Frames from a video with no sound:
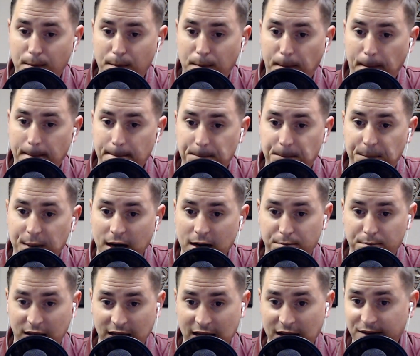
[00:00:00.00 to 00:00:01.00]

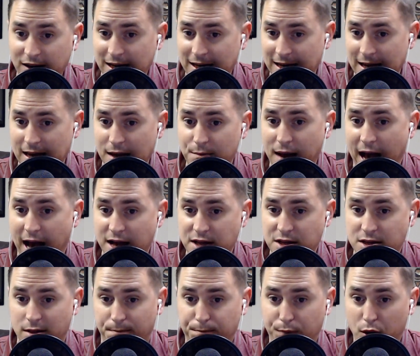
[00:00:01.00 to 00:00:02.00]
but believing in him
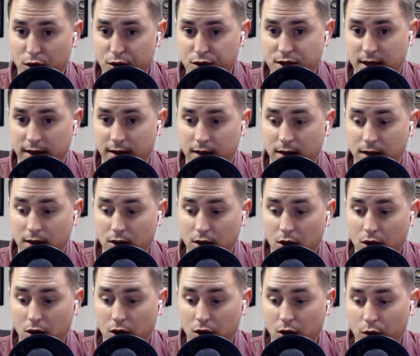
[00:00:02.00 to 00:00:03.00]
as the person
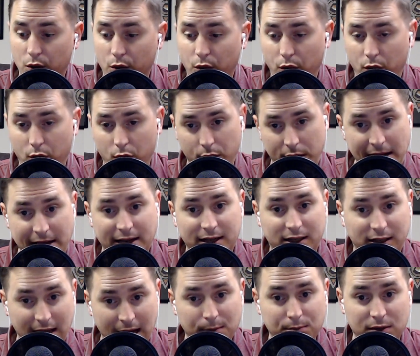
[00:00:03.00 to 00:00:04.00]
who he
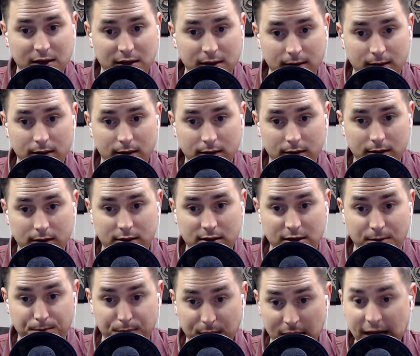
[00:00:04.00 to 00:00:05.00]
claimed
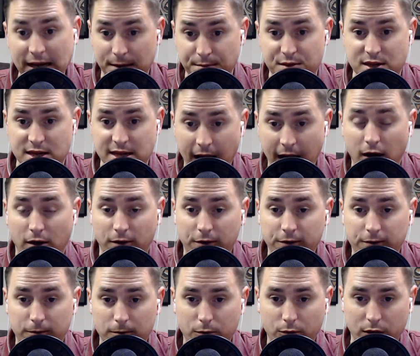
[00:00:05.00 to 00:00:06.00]
to be
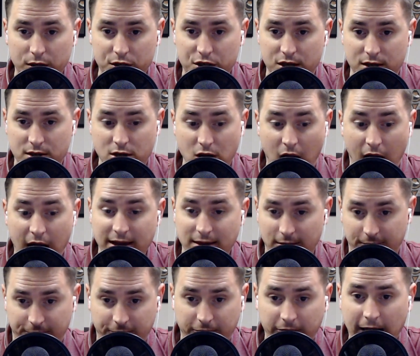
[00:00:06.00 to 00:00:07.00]
himself, which is God in
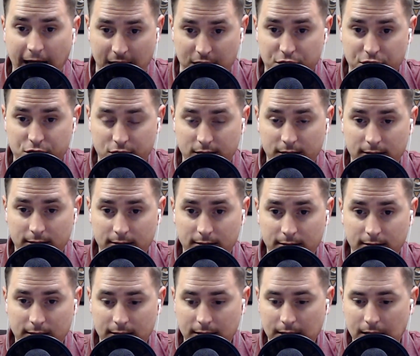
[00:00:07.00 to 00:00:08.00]
the flesh,
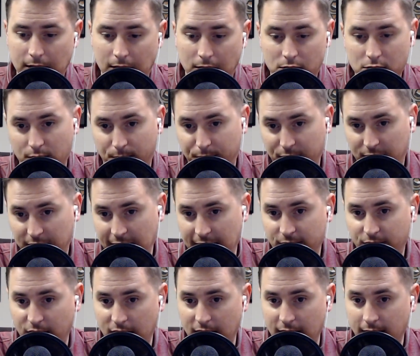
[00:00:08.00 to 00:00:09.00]
to
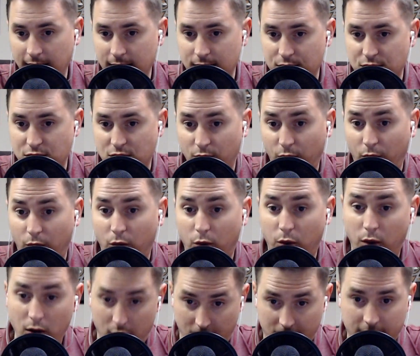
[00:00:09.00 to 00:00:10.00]
believe in his
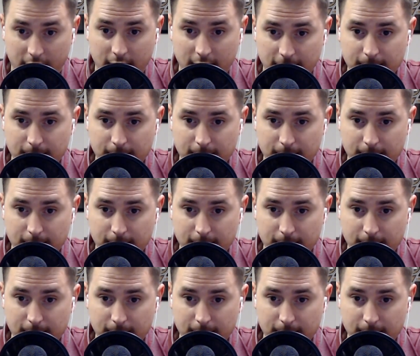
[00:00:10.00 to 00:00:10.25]
work